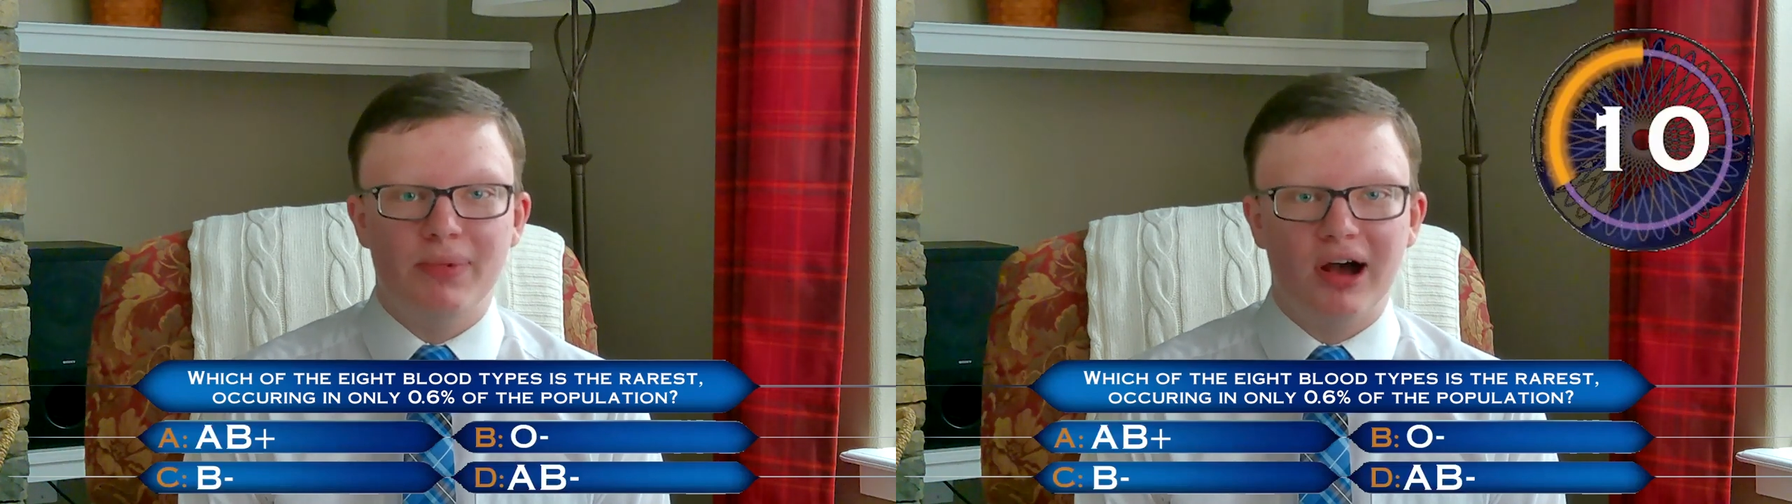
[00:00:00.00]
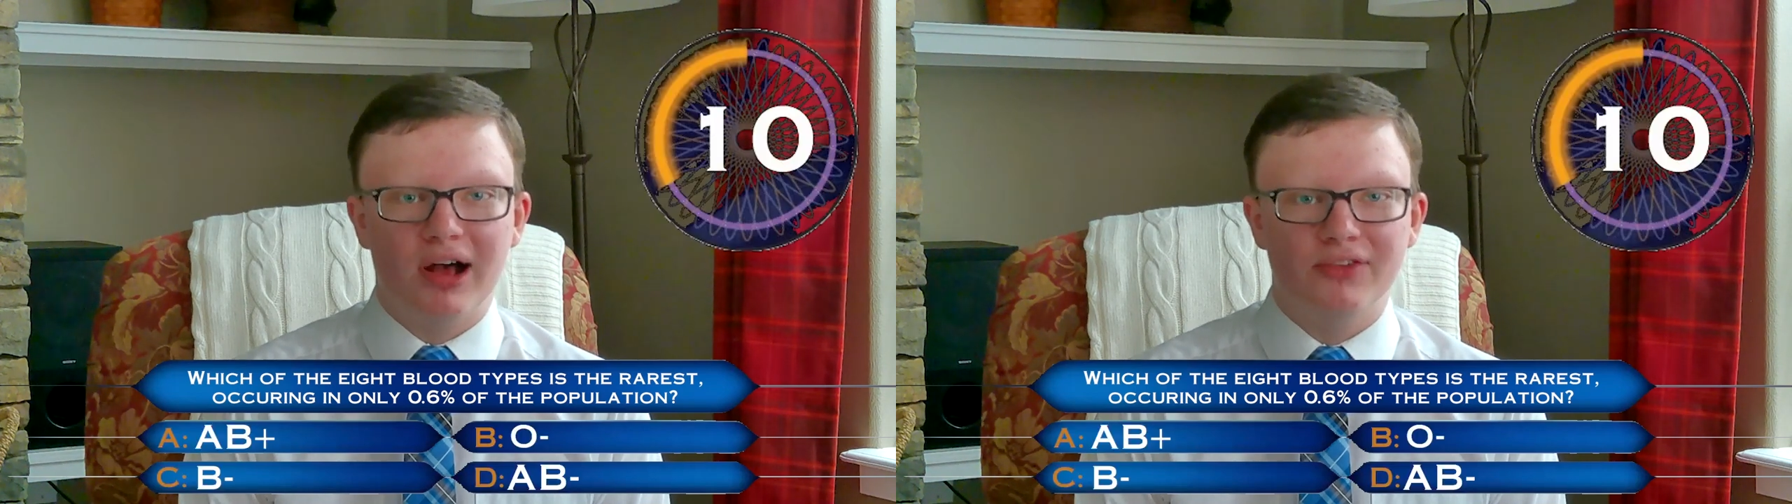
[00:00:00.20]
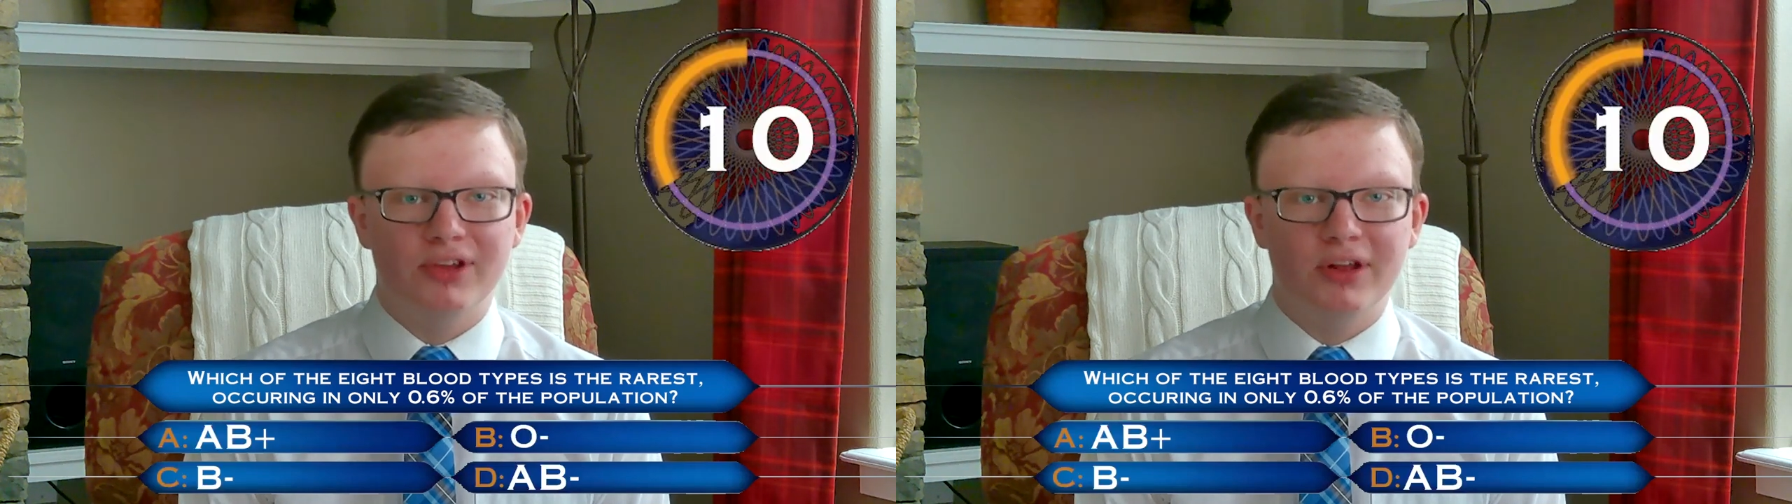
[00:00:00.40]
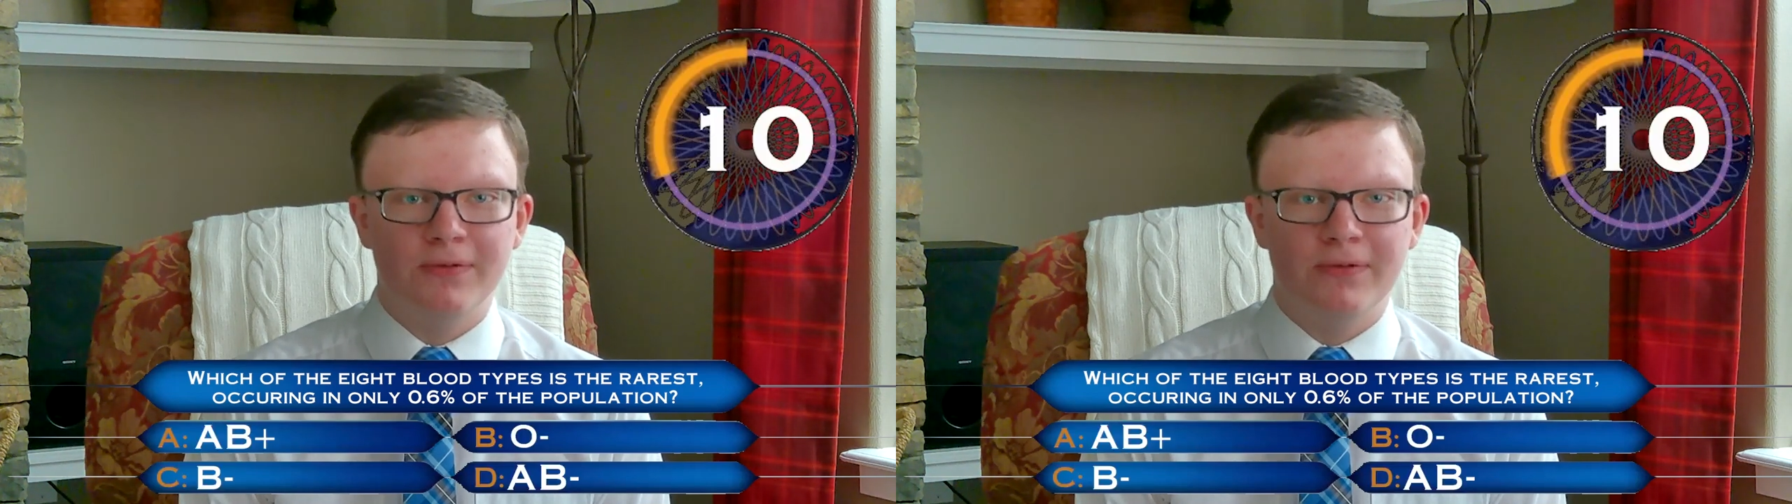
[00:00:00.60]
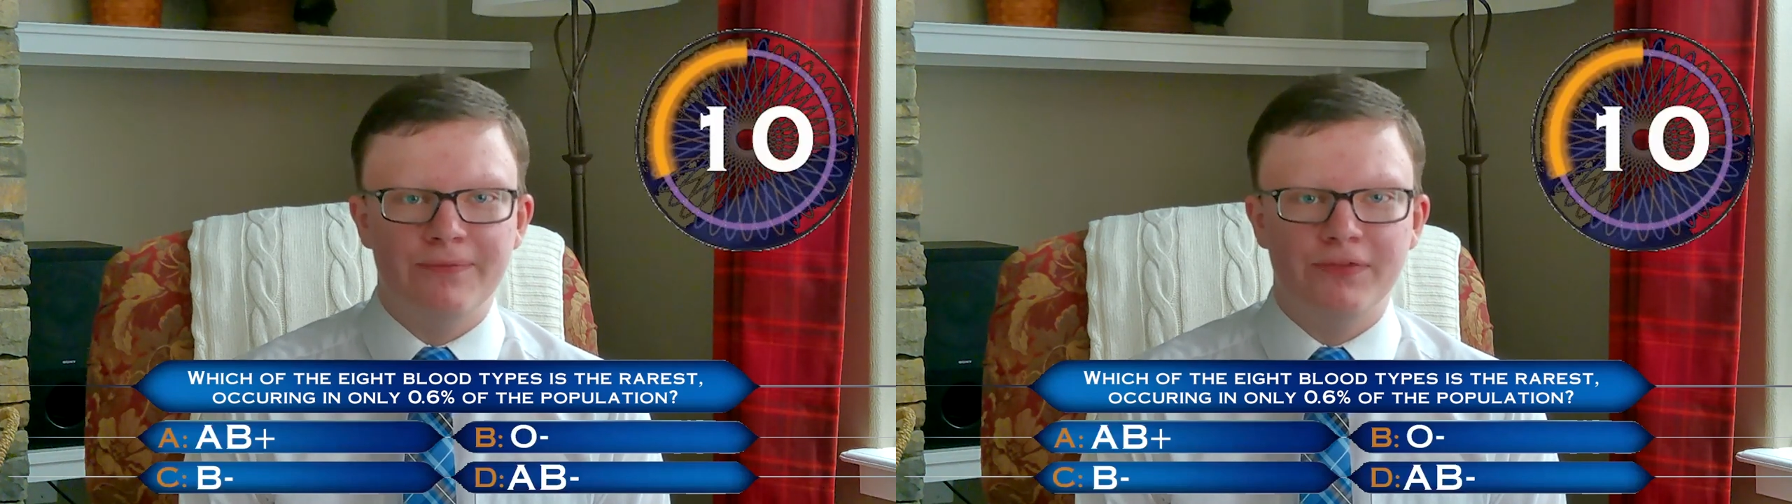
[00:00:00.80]
positive,
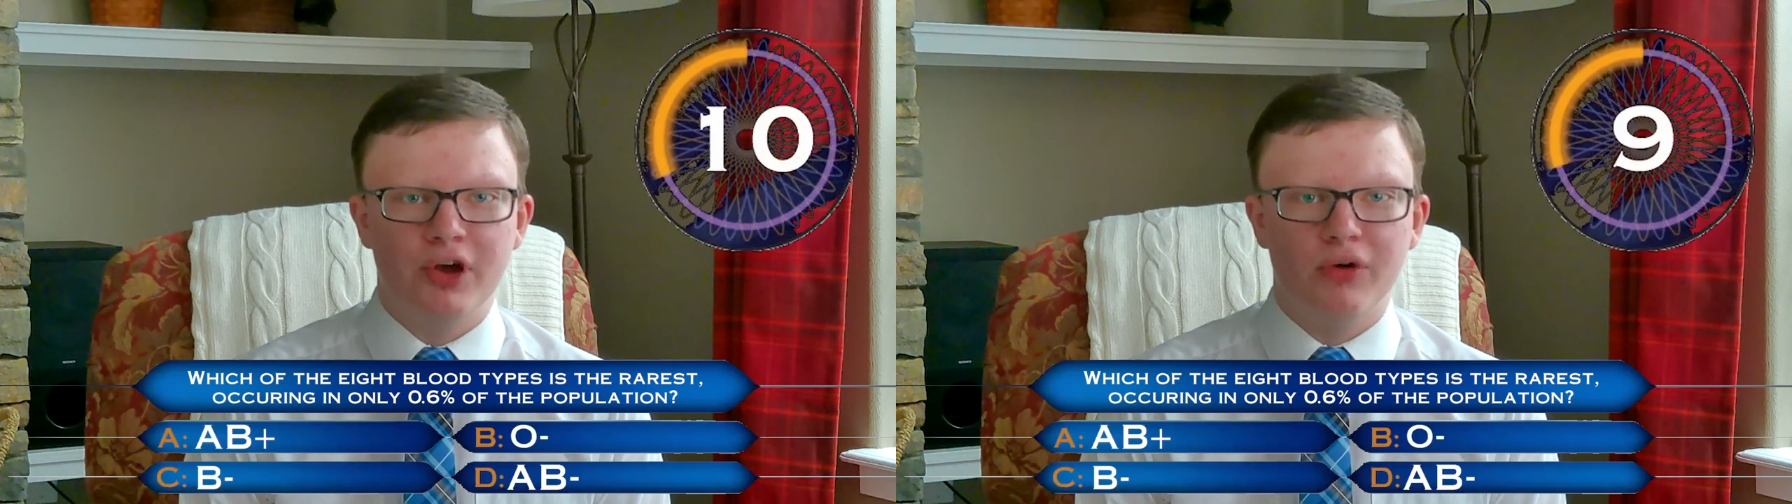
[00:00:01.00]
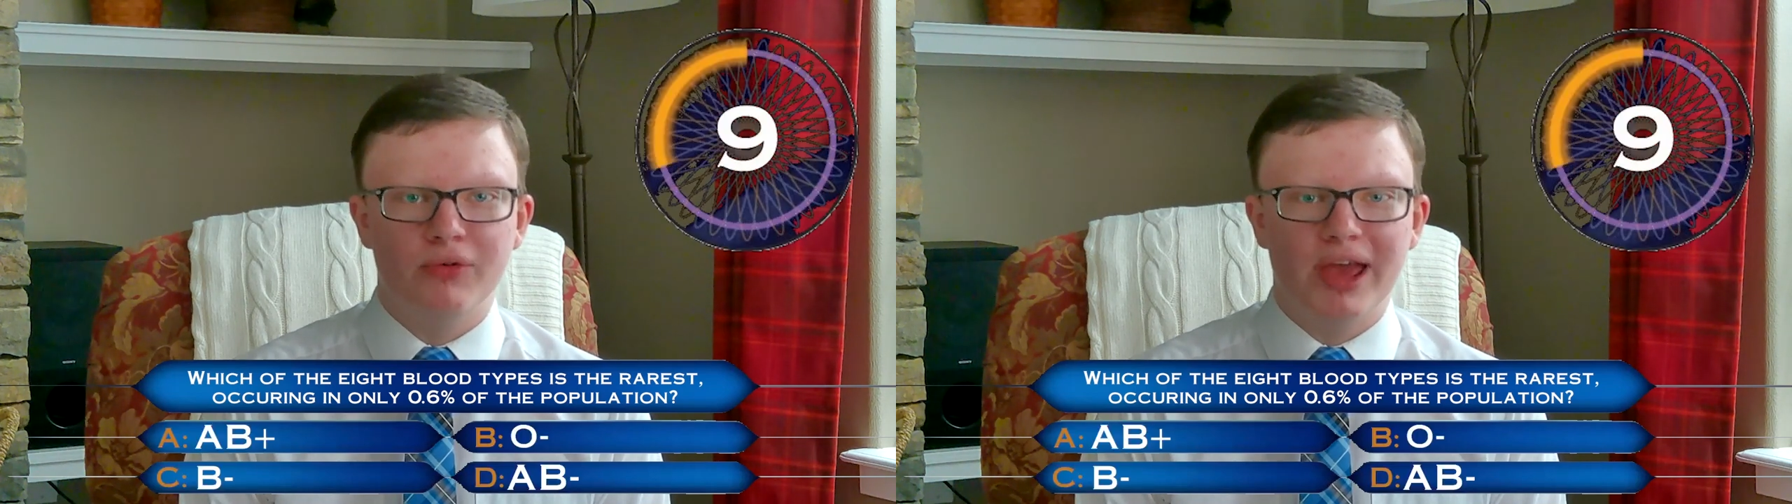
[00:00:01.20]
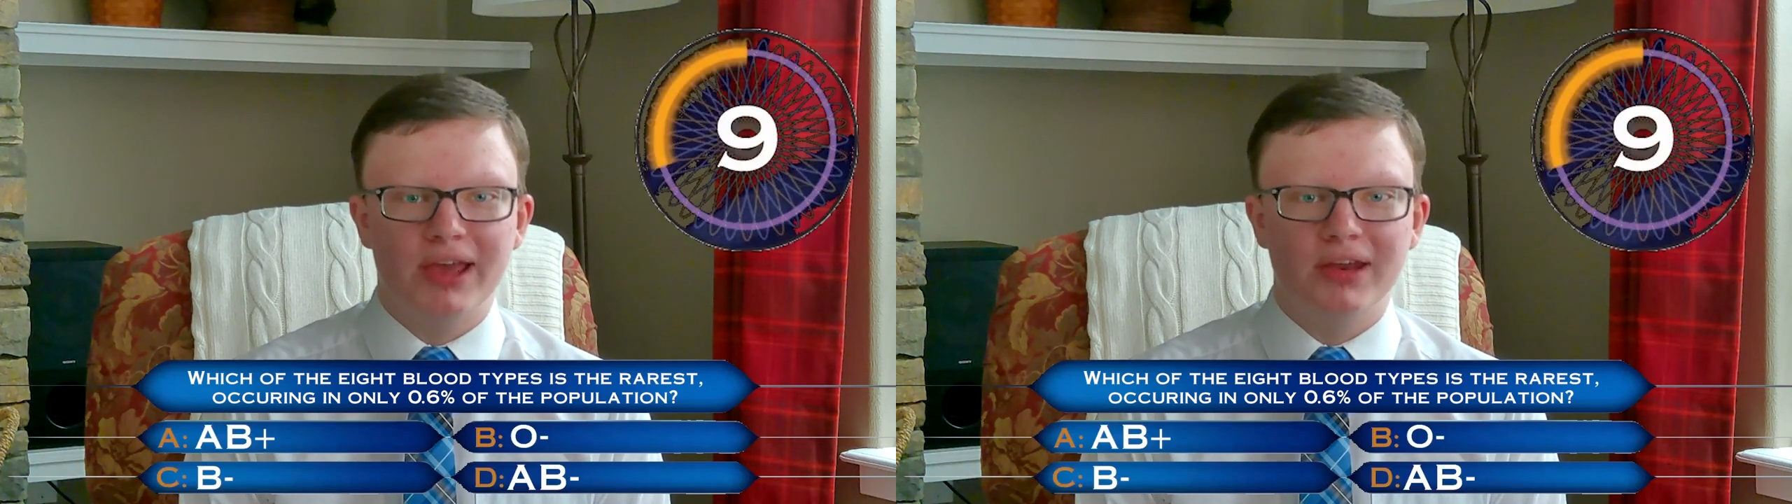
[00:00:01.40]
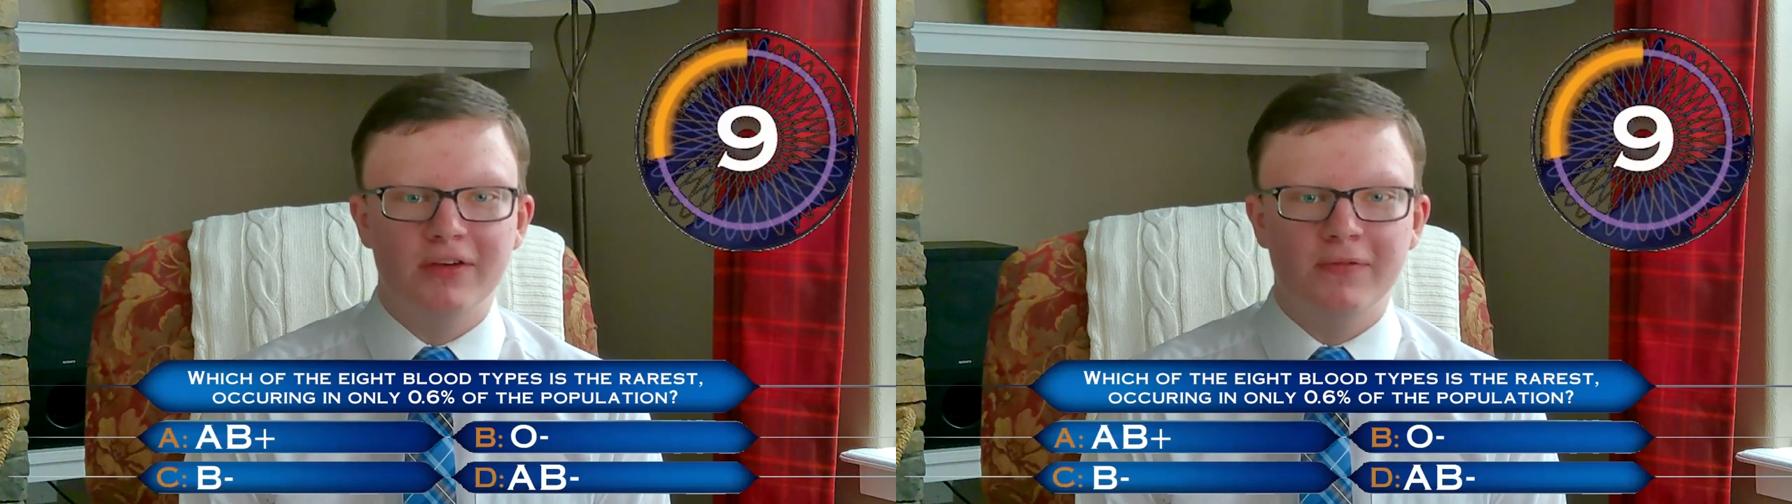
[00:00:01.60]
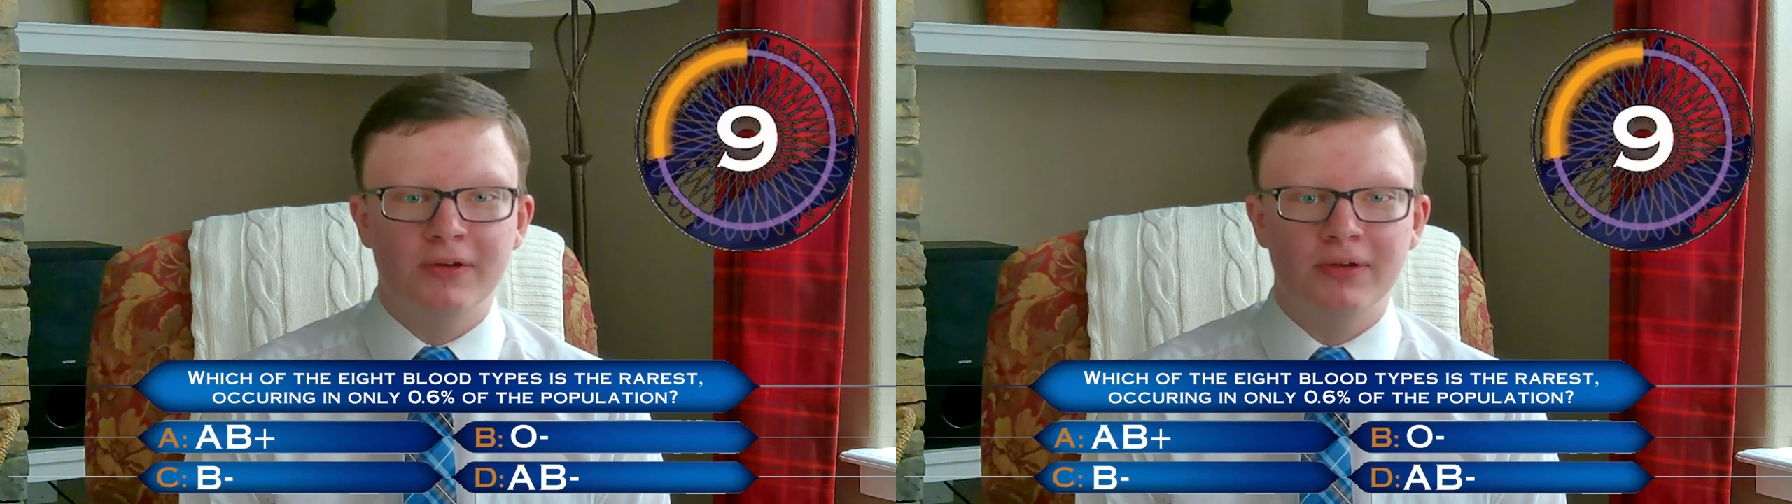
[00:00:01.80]
O negative,